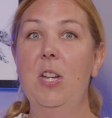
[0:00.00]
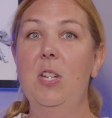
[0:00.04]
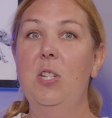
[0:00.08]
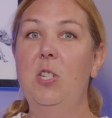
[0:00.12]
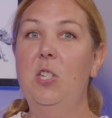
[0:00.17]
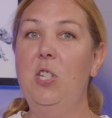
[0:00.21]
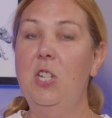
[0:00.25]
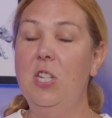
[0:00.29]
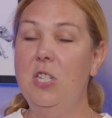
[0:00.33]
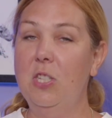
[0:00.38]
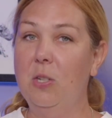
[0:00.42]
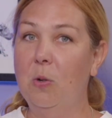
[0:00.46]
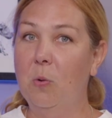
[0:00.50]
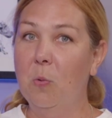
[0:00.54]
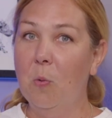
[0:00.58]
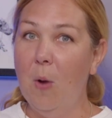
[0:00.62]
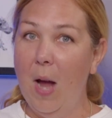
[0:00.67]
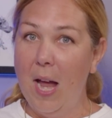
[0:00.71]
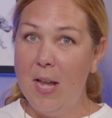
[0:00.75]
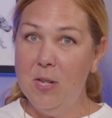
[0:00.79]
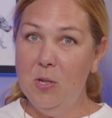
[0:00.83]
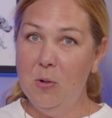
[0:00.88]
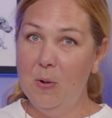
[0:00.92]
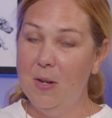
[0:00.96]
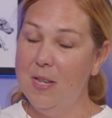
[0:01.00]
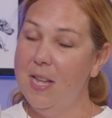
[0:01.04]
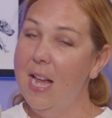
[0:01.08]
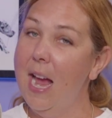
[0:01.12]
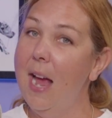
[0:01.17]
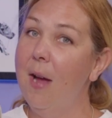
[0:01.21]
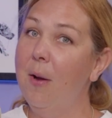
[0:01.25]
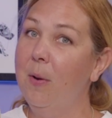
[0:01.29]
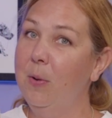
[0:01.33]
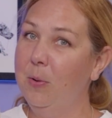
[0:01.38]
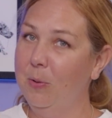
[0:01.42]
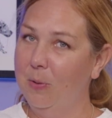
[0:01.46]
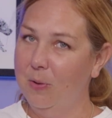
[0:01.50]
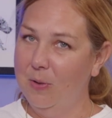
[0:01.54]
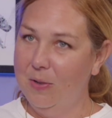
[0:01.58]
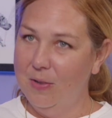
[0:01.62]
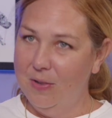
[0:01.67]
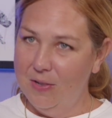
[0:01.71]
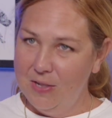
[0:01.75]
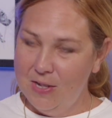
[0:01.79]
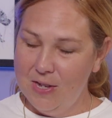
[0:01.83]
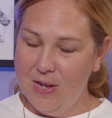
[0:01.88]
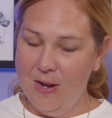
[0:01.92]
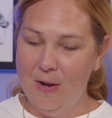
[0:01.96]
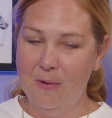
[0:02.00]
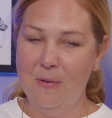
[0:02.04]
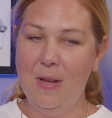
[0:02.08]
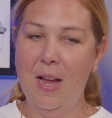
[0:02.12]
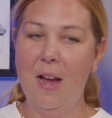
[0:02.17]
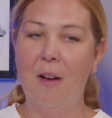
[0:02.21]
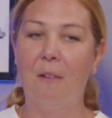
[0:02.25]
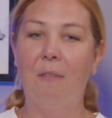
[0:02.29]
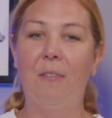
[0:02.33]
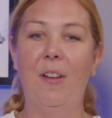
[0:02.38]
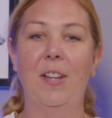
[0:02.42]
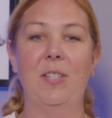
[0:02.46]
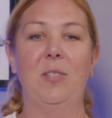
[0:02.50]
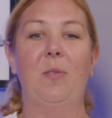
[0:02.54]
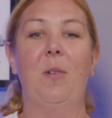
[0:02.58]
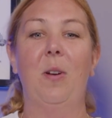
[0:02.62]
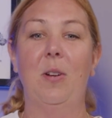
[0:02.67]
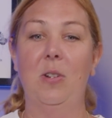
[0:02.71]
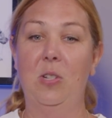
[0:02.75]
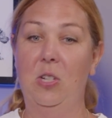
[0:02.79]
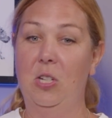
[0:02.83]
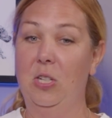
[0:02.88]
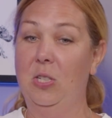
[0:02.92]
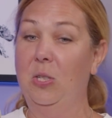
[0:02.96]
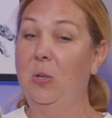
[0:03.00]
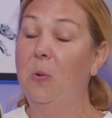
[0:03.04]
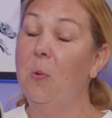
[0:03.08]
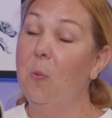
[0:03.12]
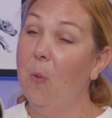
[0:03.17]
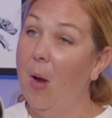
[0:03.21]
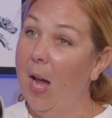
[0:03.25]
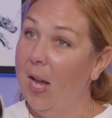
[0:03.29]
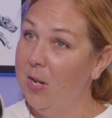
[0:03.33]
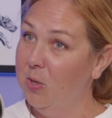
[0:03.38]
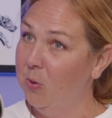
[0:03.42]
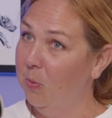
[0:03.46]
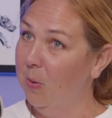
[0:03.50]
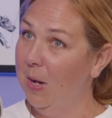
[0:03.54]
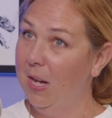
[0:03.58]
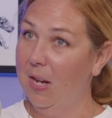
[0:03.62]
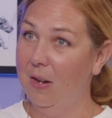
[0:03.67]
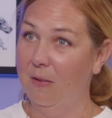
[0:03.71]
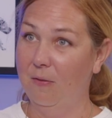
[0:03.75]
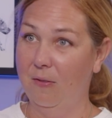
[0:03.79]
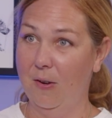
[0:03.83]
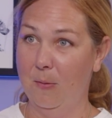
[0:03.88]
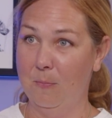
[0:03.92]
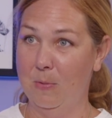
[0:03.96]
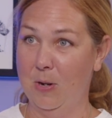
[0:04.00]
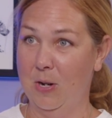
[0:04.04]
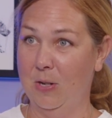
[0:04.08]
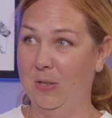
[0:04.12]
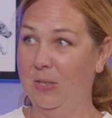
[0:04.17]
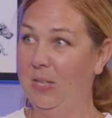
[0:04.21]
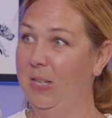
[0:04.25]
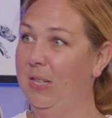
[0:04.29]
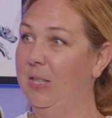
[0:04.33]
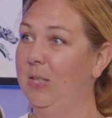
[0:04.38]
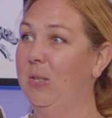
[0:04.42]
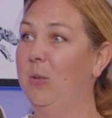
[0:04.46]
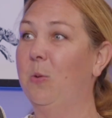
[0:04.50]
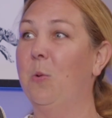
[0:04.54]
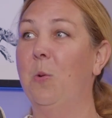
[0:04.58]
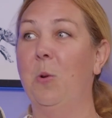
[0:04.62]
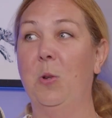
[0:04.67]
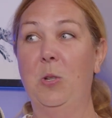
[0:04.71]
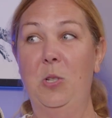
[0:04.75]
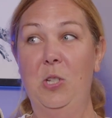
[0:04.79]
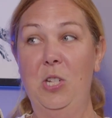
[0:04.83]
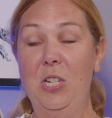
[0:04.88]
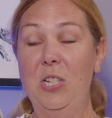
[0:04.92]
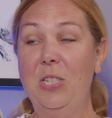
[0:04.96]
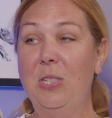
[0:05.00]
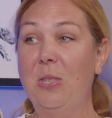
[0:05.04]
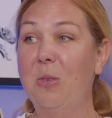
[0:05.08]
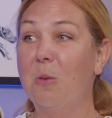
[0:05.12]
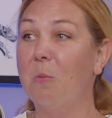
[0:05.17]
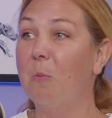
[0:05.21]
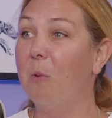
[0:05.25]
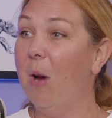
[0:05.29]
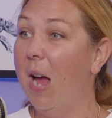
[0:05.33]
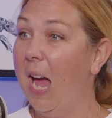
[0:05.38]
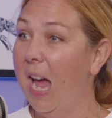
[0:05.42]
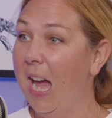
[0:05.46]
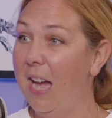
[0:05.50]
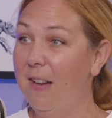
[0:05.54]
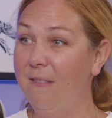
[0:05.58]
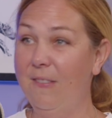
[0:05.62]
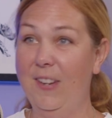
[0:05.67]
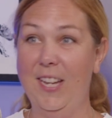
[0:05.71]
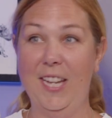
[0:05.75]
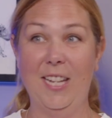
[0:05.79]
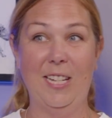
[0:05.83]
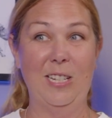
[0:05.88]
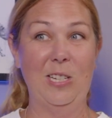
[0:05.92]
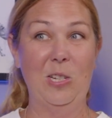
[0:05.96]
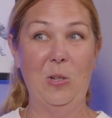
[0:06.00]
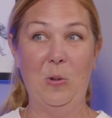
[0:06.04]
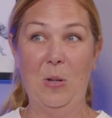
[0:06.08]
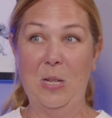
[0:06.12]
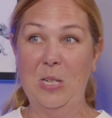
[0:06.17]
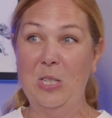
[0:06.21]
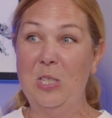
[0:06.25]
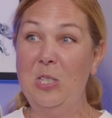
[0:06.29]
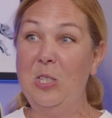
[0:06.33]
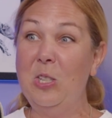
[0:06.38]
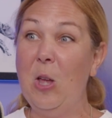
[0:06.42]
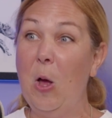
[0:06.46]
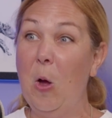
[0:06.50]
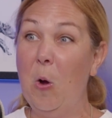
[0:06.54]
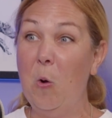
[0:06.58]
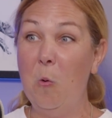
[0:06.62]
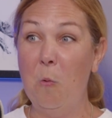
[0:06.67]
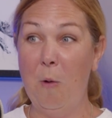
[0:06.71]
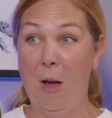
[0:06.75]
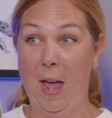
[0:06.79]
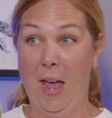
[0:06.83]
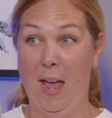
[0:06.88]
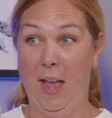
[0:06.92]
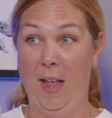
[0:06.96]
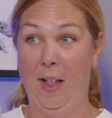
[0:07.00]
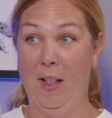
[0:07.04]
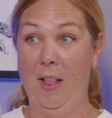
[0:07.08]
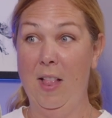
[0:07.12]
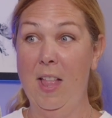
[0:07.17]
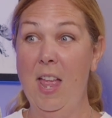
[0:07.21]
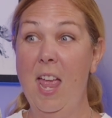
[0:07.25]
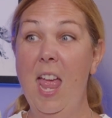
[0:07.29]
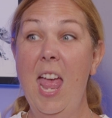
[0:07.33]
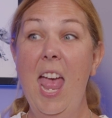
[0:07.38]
She's graduate now, you know, now fast forward, she's graduated from nursing school. She's thriving, doing so well.